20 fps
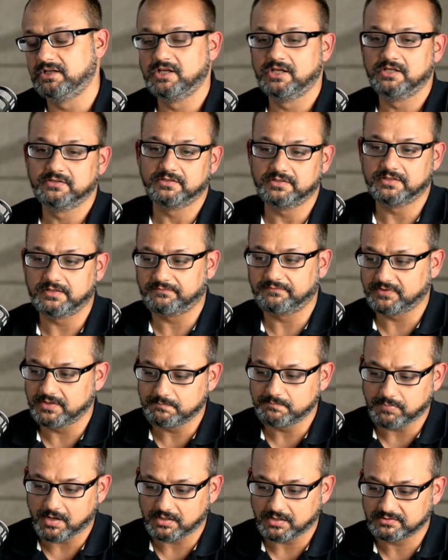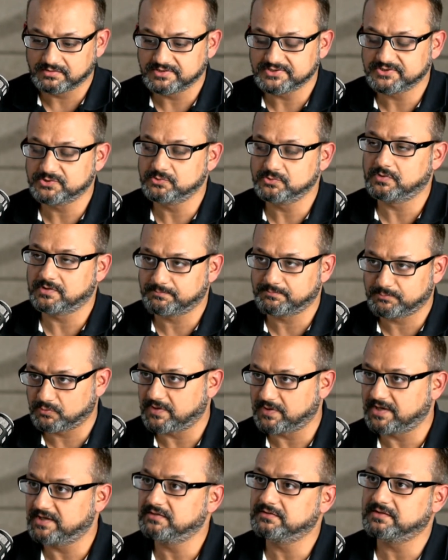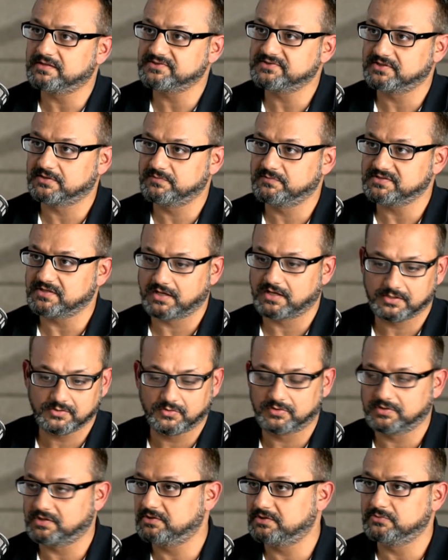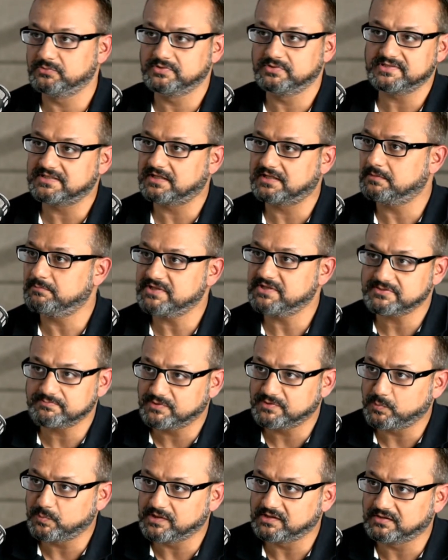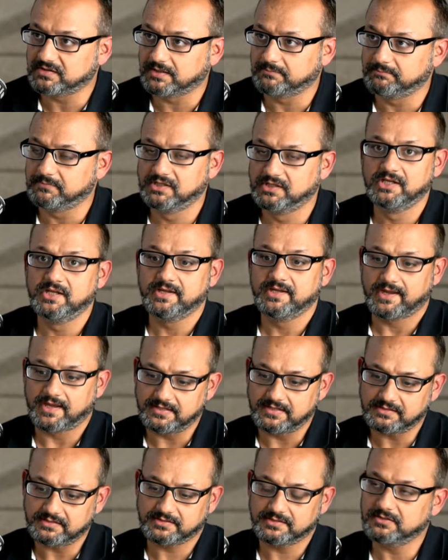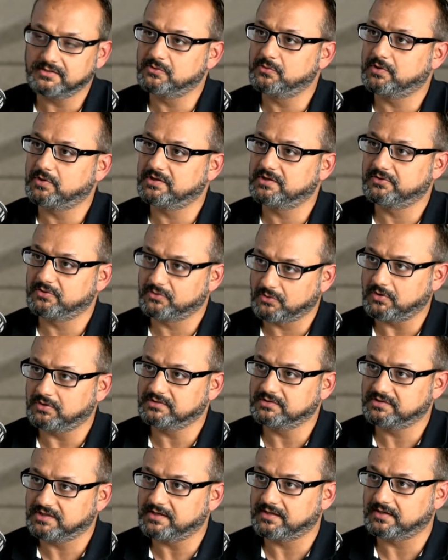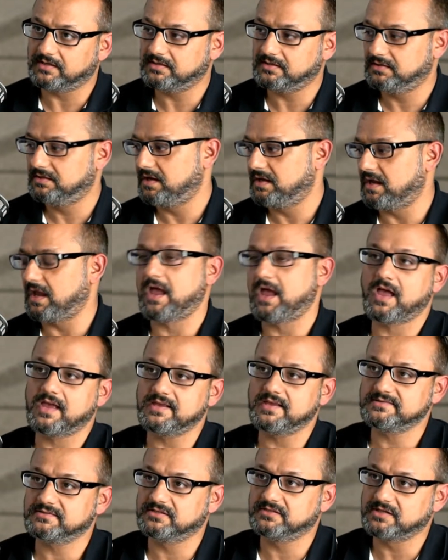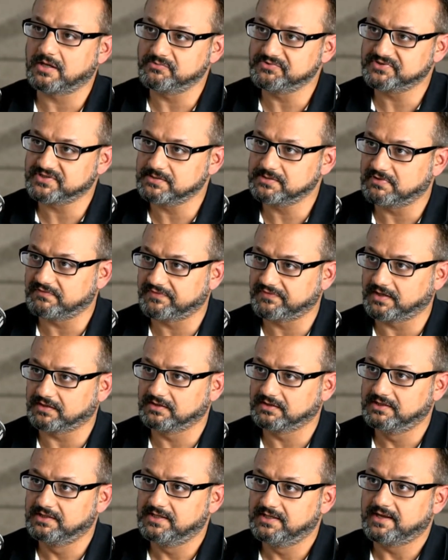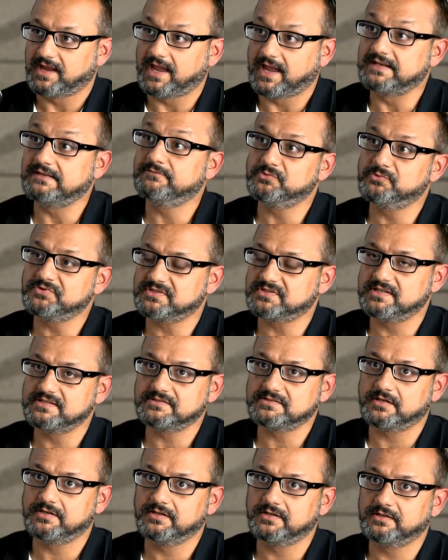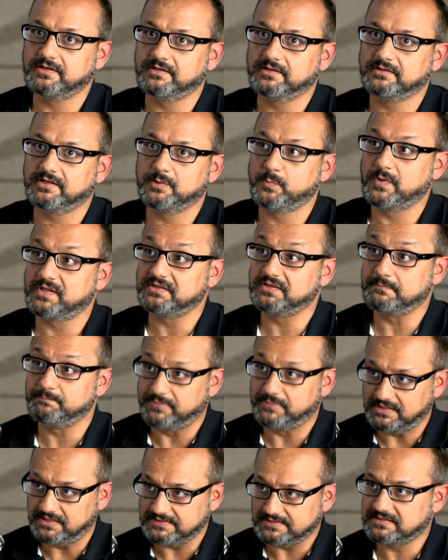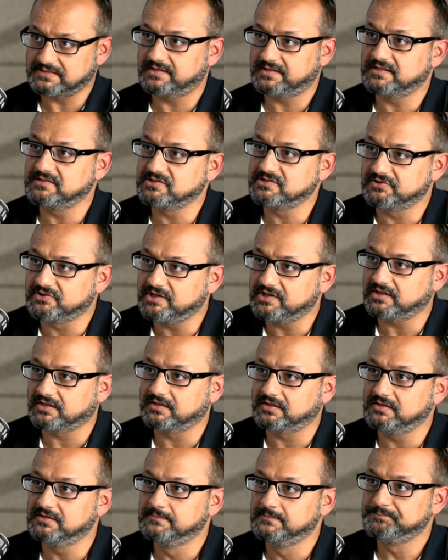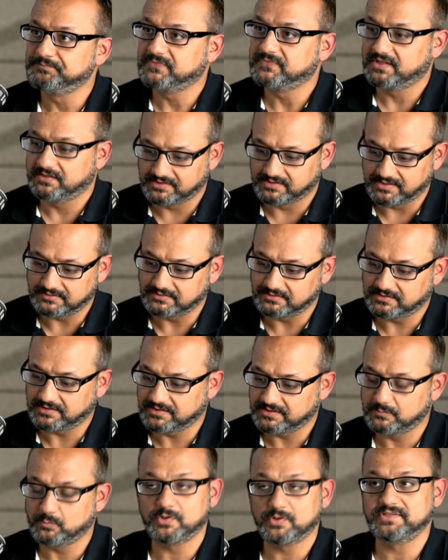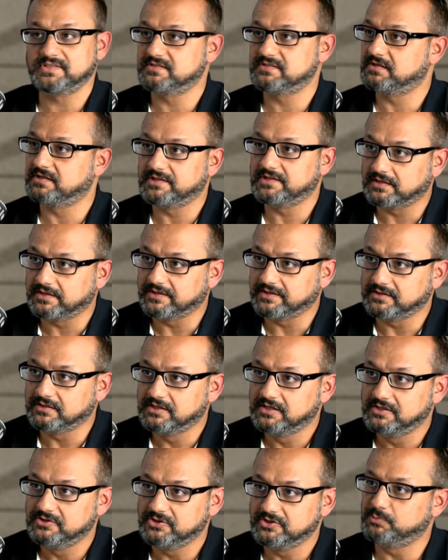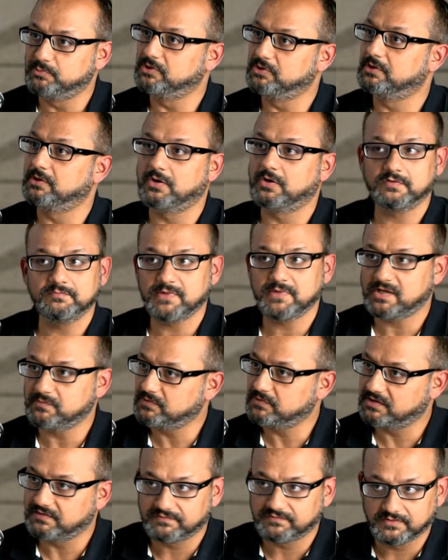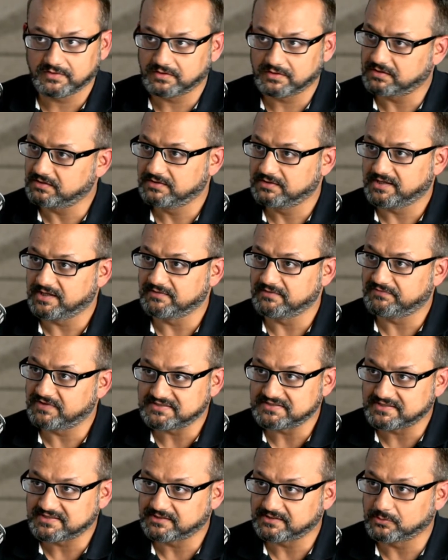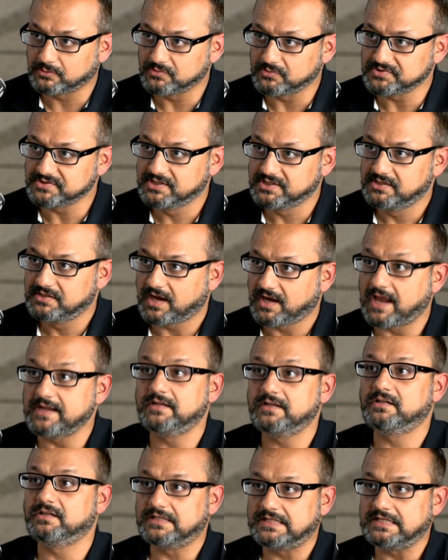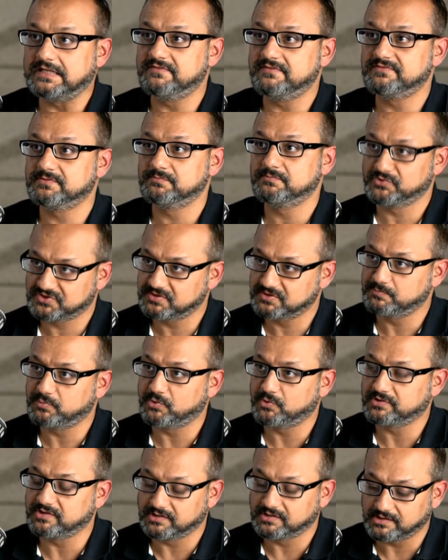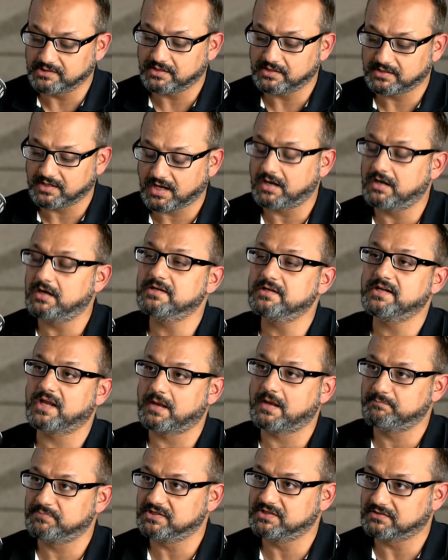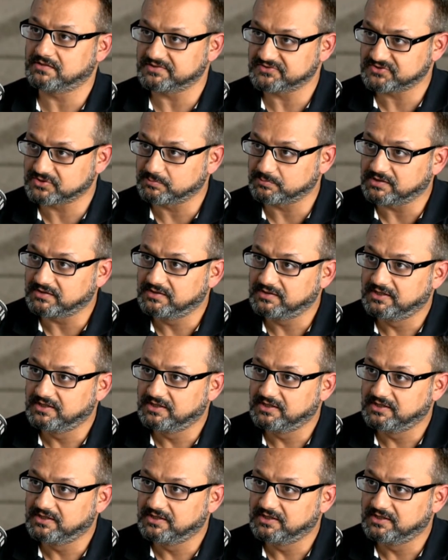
The different partners who are providing that service are gonna do the settlements between them. Anything gone wrong there has a downstream effect. And if those things are detected when the bill is getting generated, then the invoices are delayed. You put a lot of manual effort in fixing those, and it leaves, most importantly, an unhappy customer.